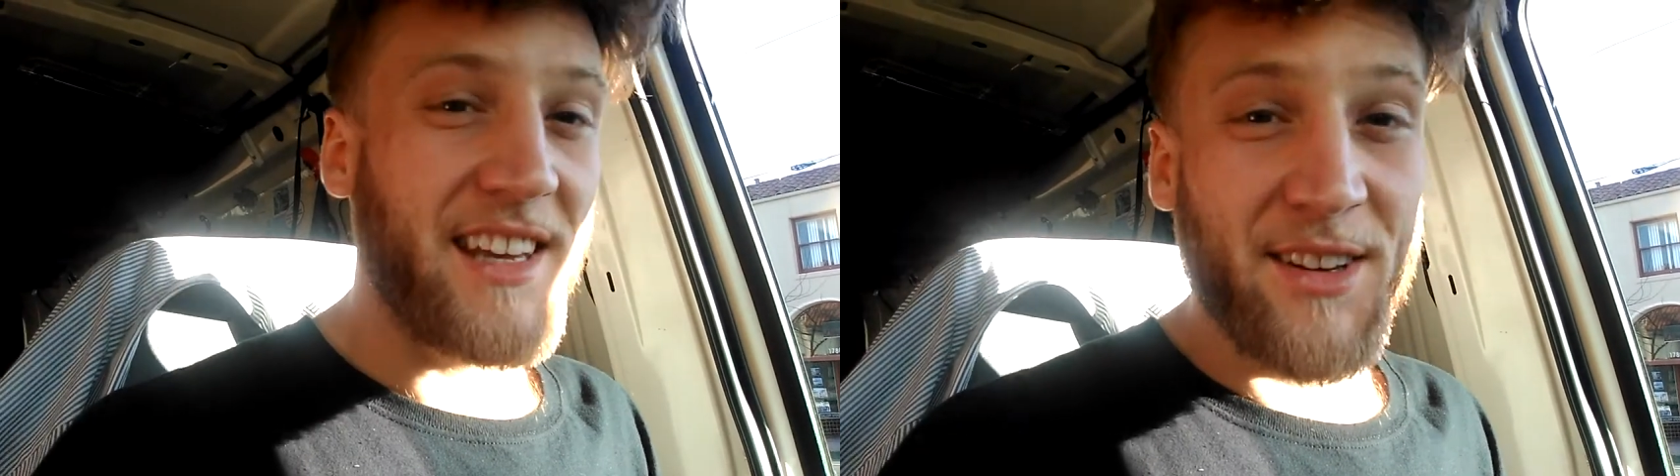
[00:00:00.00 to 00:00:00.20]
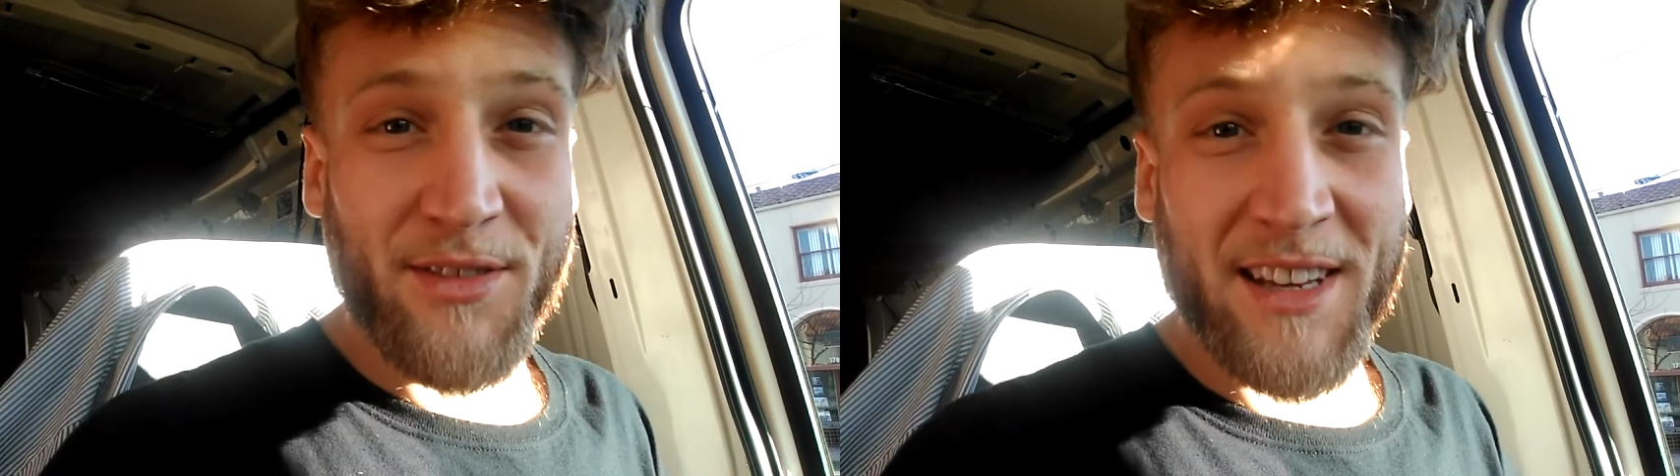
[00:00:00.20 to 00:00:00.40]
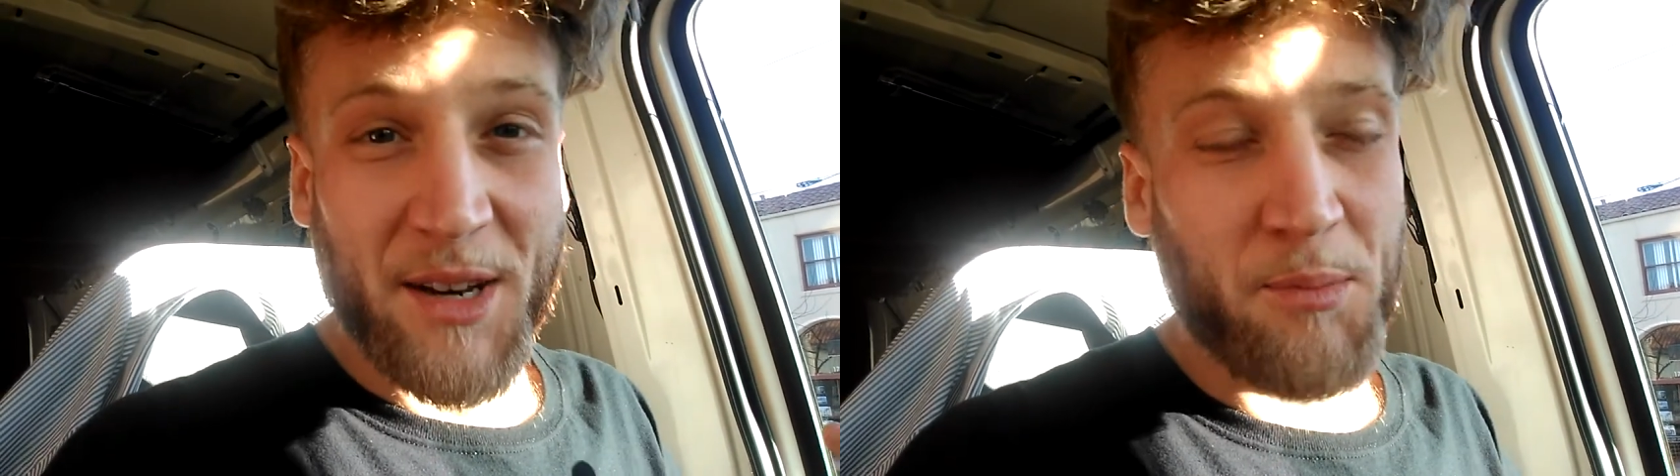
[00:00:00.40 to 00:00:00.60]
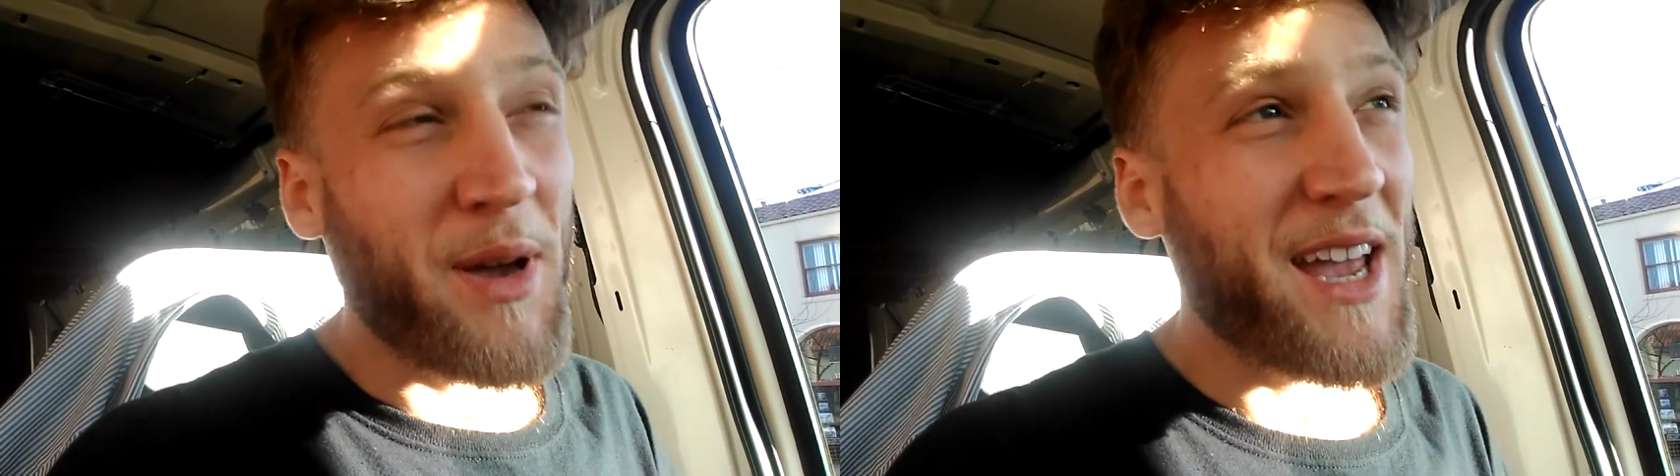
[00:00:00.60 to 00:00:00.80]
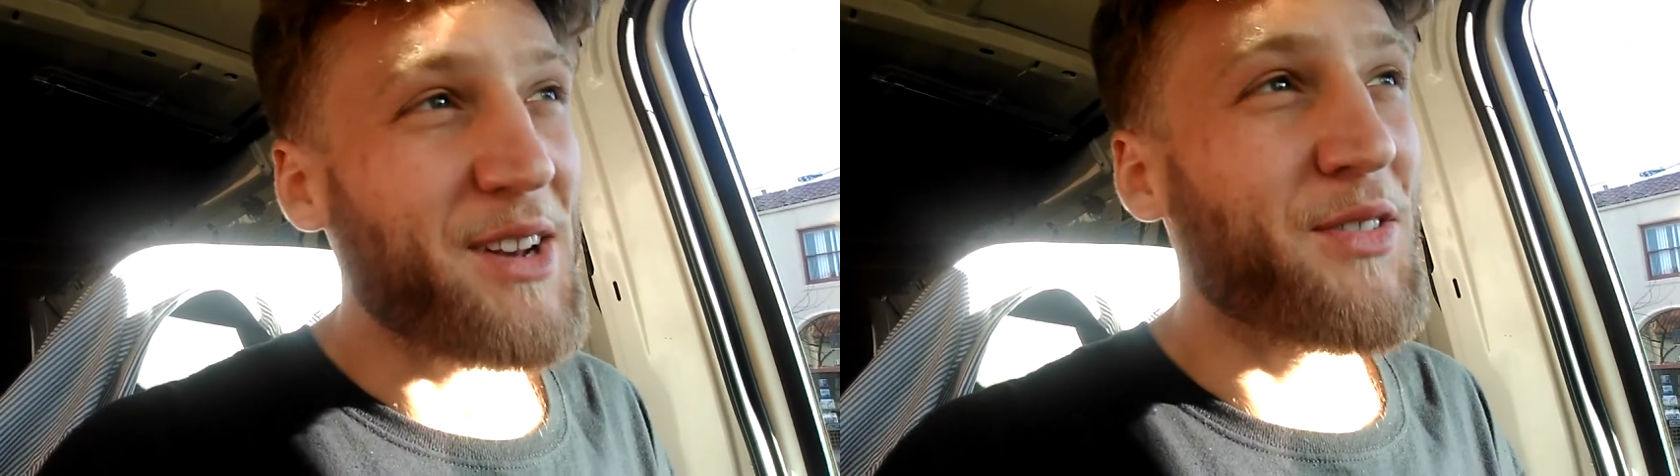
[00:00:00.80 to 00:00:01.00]
I even get
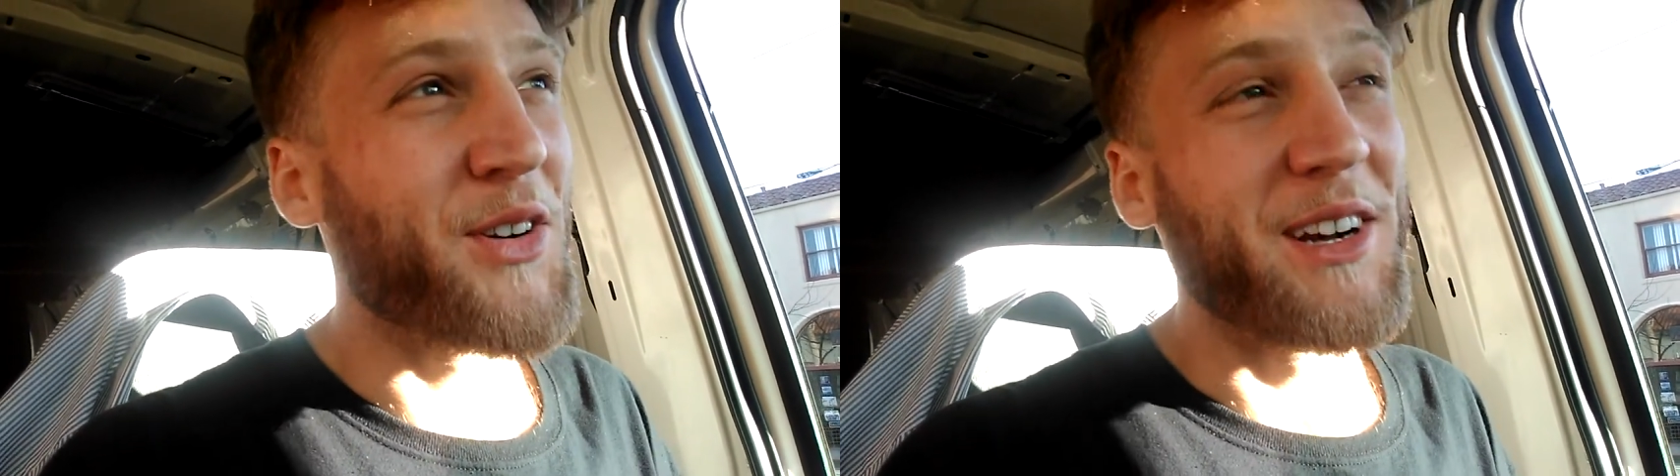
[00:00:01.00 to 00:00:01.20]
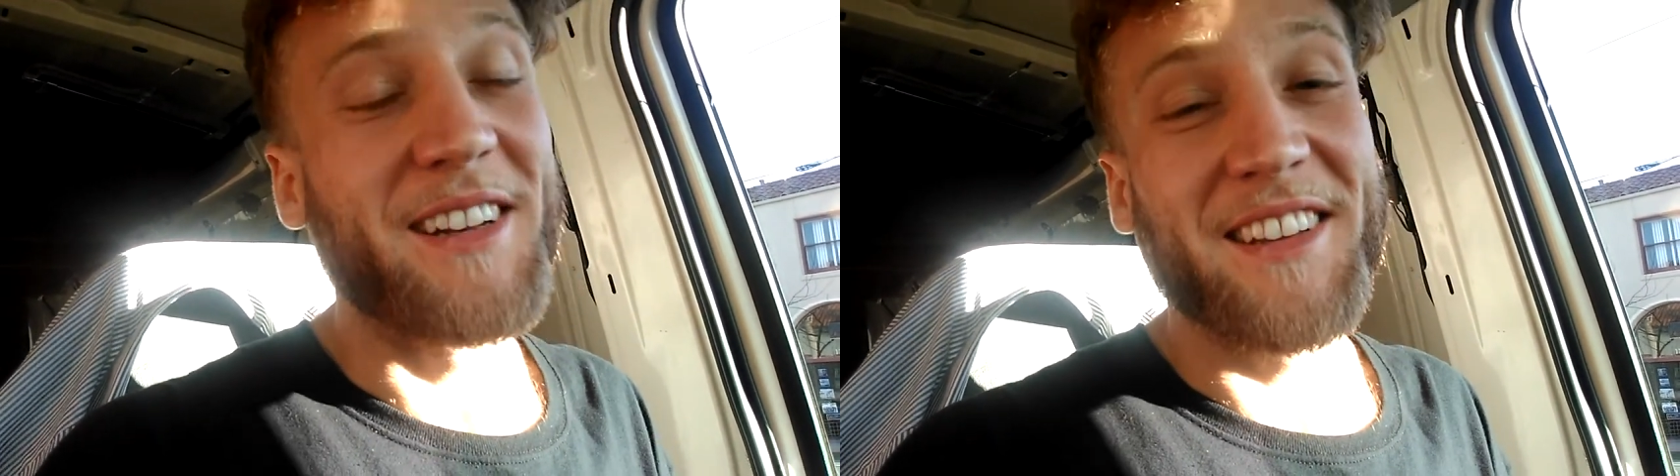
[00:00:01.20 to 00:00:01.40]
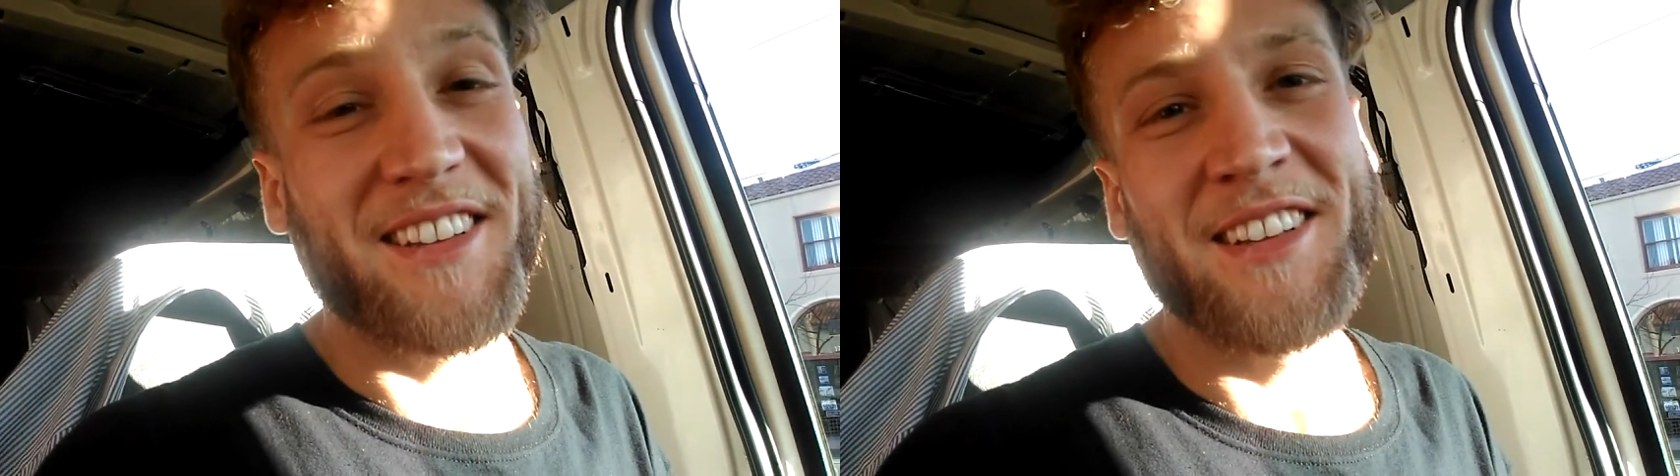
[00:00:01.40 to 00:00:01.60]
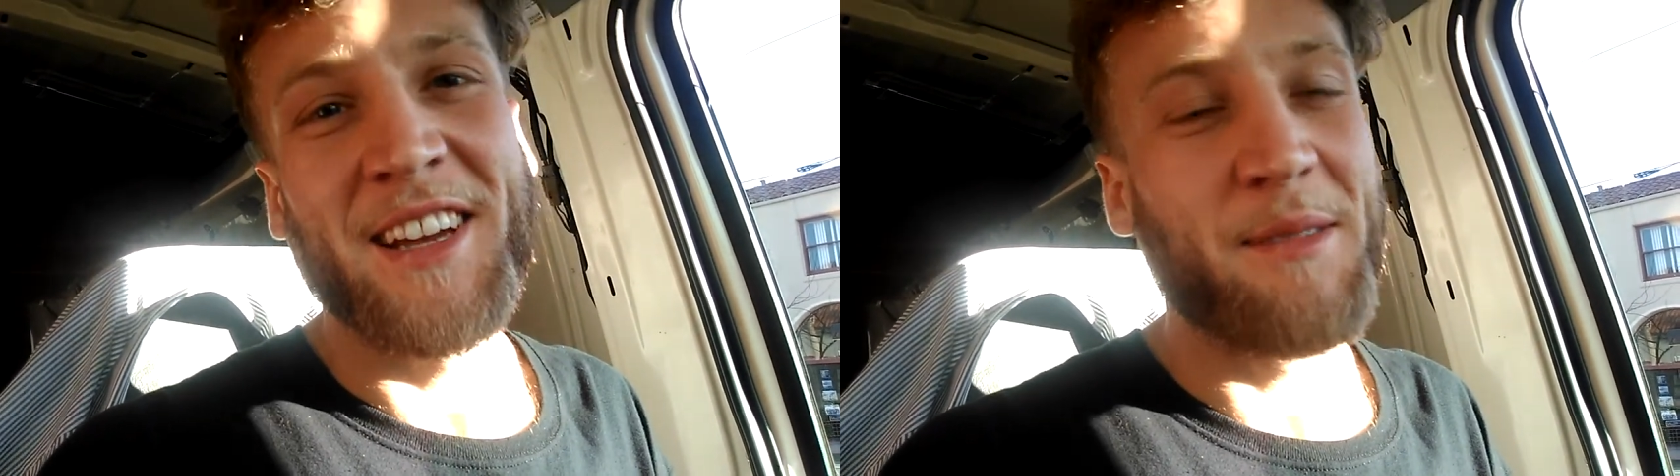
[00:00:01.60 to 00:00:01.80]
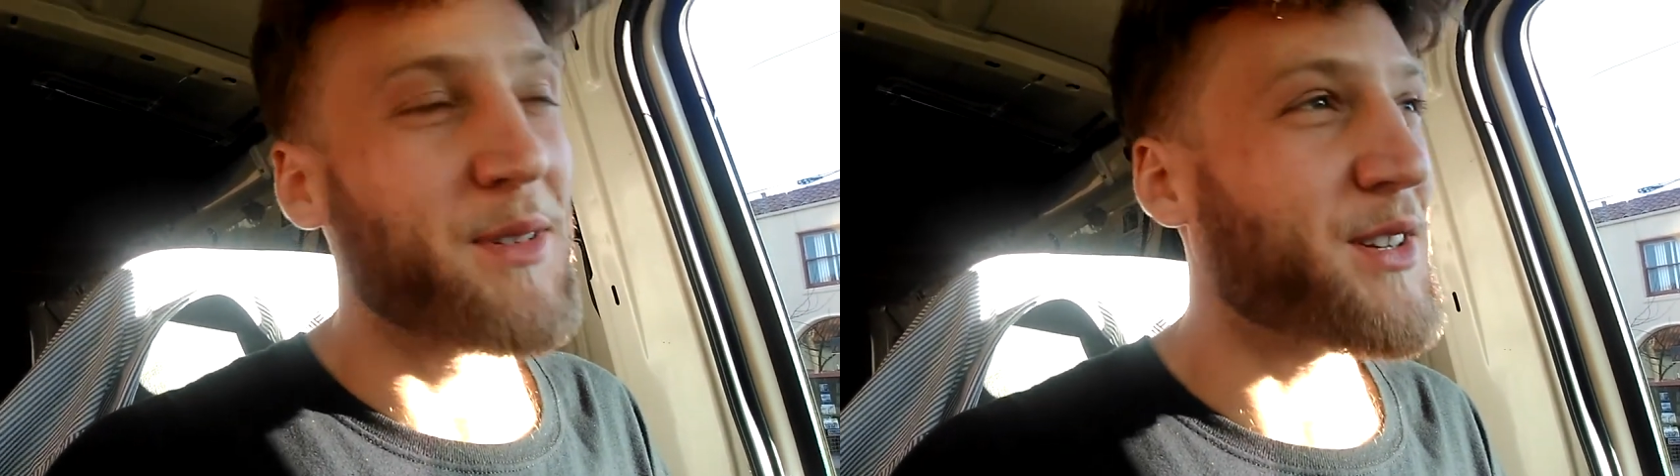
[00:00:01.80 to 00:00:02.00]
paid for it this
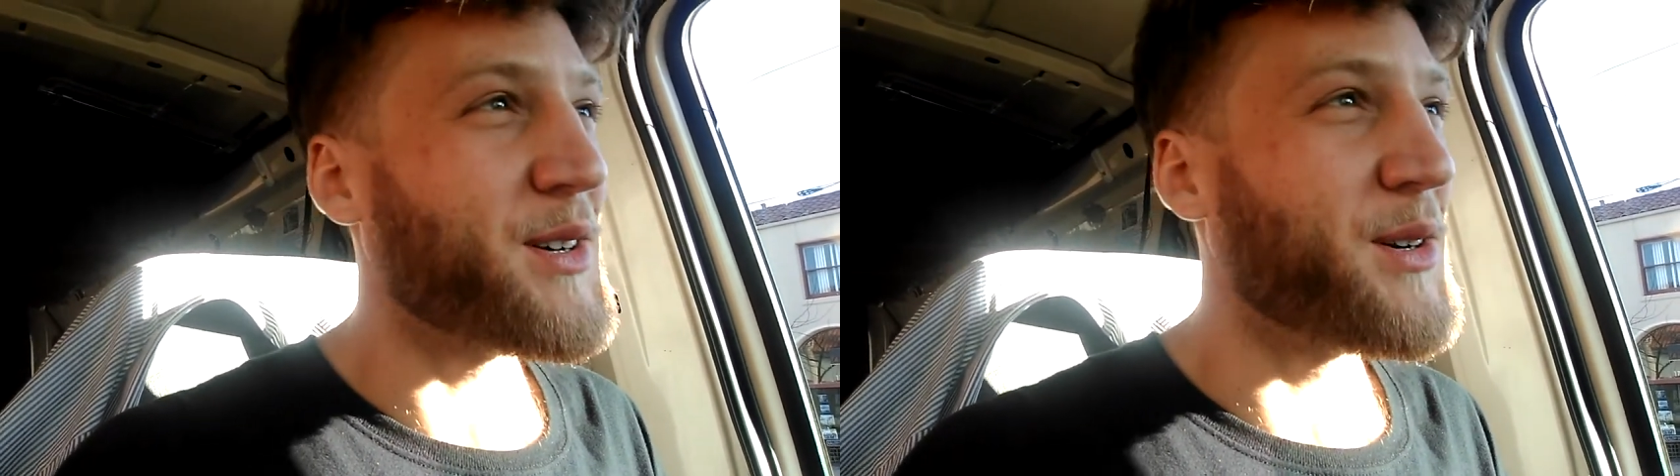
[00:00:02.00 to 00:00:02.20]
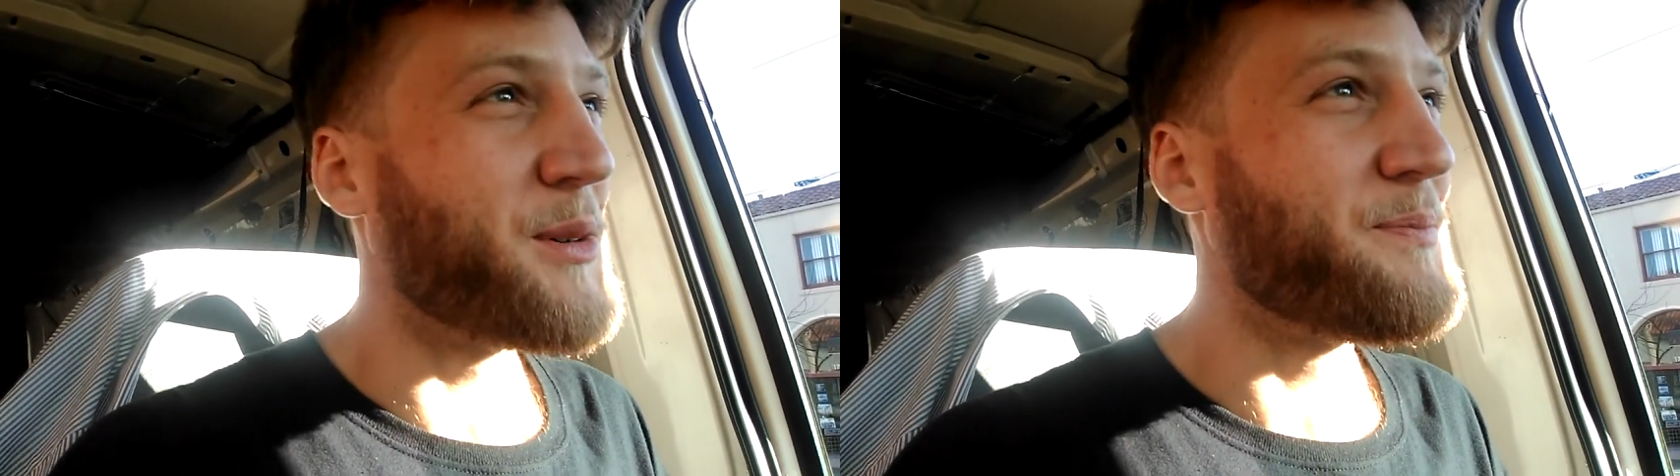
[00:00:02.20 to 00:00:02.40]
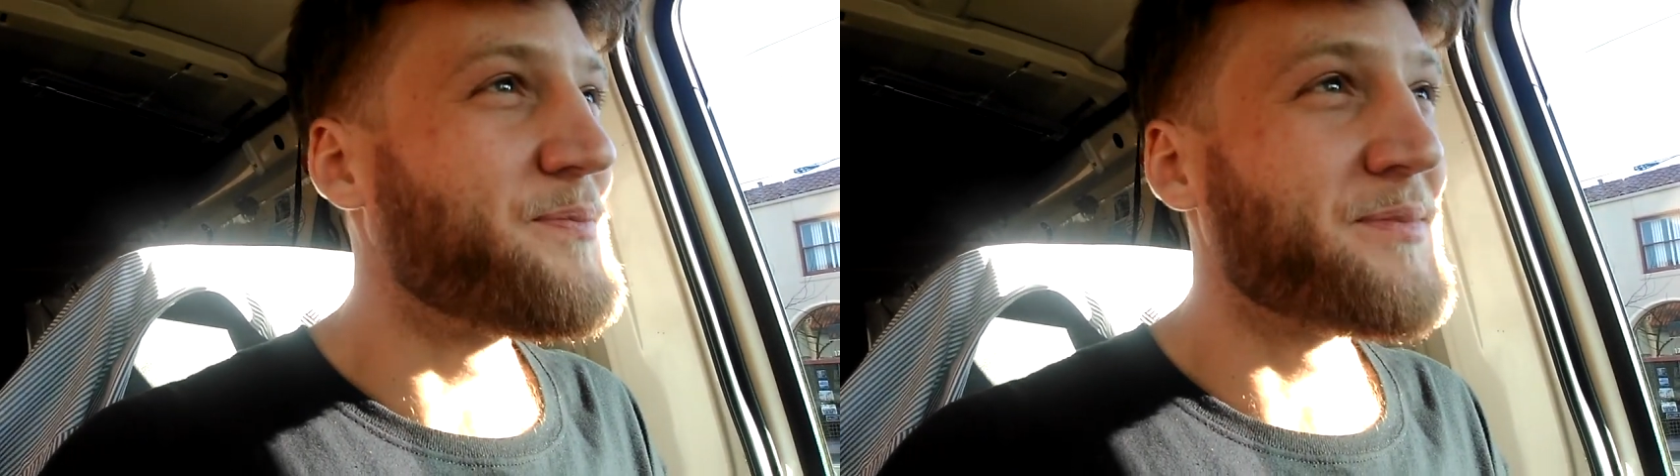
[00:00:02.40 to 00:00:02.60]
time, so